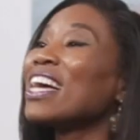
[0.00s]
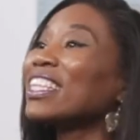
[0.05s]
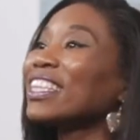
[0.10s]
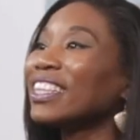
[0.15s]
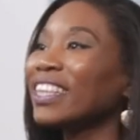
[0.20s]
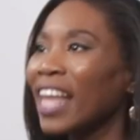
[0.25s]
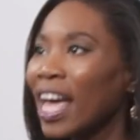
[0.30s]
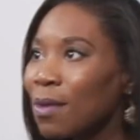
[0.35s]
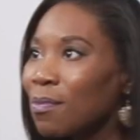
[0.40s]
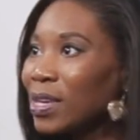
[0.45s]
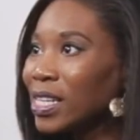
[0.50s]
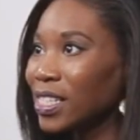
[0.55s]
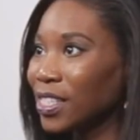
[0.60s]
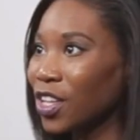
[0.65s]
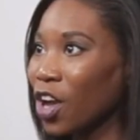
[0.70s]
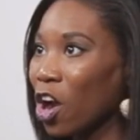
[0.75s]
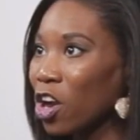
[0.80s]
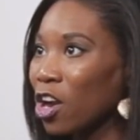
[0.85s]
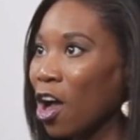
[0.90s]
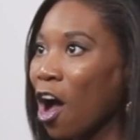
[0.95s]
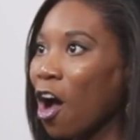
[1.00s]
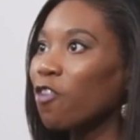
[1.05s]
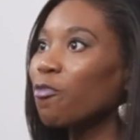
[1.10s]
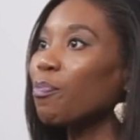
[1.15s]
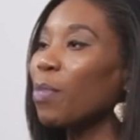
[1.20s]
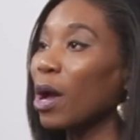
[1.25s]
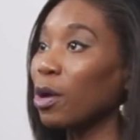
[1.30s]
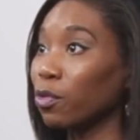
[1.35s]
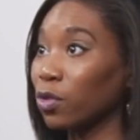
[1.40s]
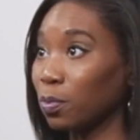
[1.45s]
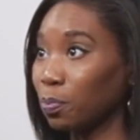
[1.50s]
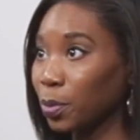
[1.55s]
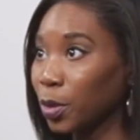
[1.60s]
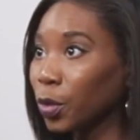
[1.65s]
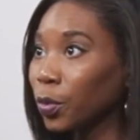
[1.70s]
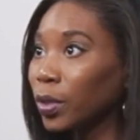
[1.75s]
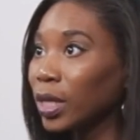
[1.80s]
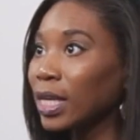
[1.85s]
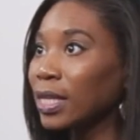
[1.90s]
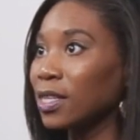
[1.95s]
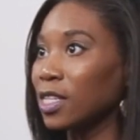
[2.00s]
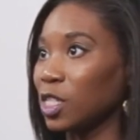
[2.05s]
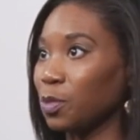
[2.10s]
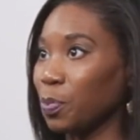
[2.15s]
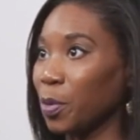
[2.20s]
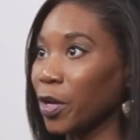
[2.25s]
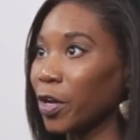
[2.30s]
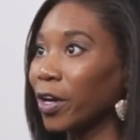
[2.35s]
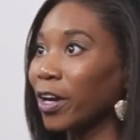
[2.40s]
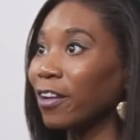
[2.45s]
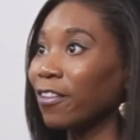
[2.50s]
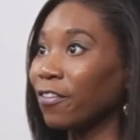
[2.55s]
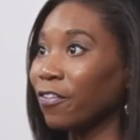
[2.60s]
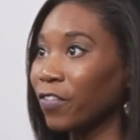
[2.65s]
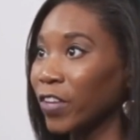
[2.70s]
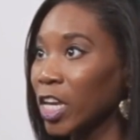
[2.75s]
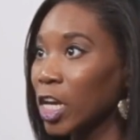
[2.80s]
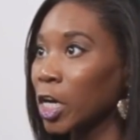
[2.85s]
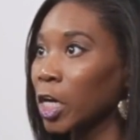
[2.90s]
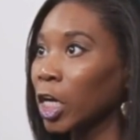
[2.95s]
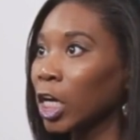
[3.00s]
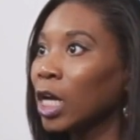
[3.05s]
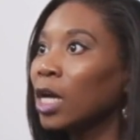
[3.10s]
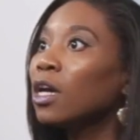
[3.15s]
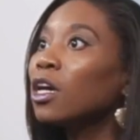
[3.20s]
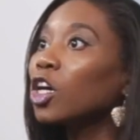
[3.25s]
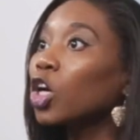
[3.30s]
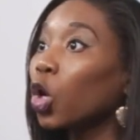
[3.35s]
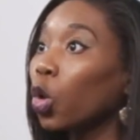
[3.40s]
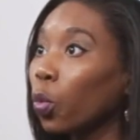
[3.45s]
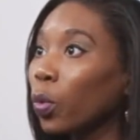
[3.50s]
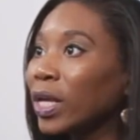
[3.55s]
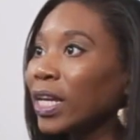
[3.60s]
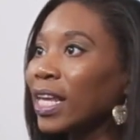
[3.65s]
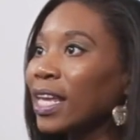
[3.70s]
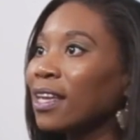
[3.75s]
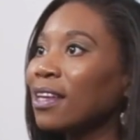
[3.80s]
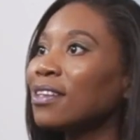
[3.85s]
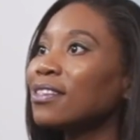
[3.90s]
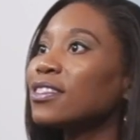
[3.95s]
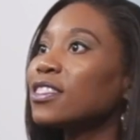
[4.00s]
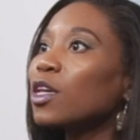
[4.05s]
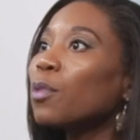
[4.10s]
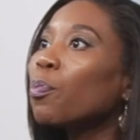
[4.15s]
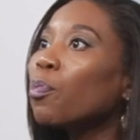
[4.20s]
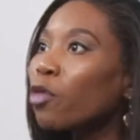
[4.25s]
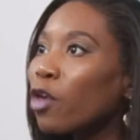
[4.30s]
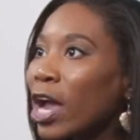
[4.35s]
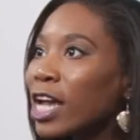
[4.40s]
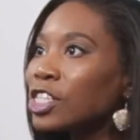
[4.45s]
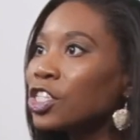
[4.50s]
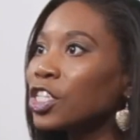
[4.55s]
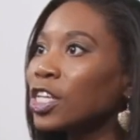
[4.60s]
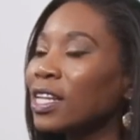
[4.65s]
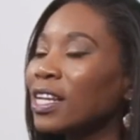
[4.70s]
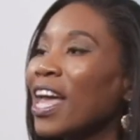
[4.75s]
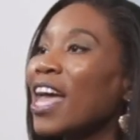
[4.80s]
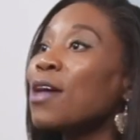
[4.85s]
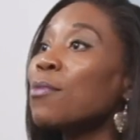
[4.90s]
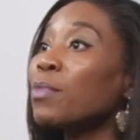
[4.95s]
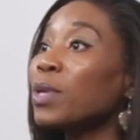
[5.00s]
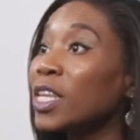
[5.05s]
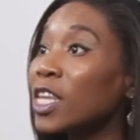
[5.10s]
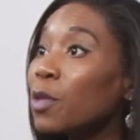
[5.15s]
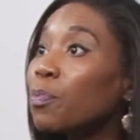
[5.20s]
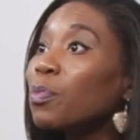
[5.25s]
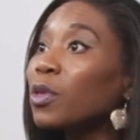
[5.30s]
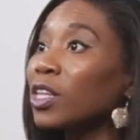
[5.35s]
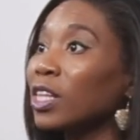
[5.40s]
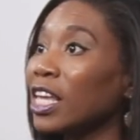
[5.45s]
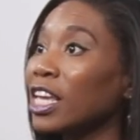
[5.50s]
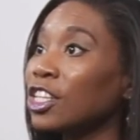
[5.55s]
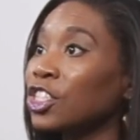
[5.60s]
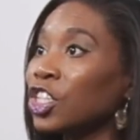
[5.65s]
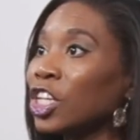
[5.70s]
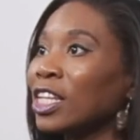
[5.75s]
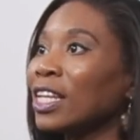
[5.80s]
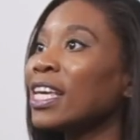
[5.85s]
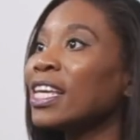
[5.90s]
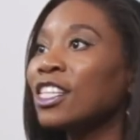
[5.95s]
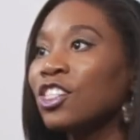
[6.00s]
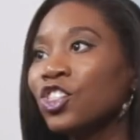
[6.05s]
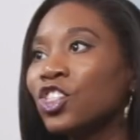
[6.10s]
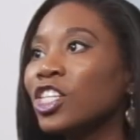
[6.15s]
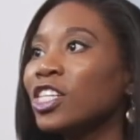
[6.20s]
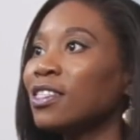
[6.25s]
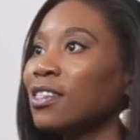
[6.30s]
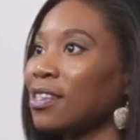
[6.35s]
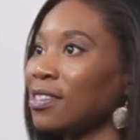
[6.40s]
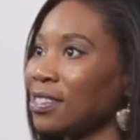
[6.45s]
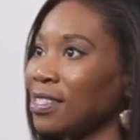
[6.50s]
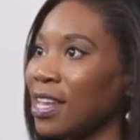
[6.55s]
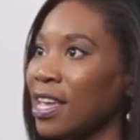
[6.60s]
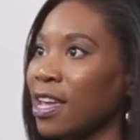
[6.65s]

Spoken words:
Let me start off by rebuking the spirit of fear, quitting, depression, and manipulation in Jesus'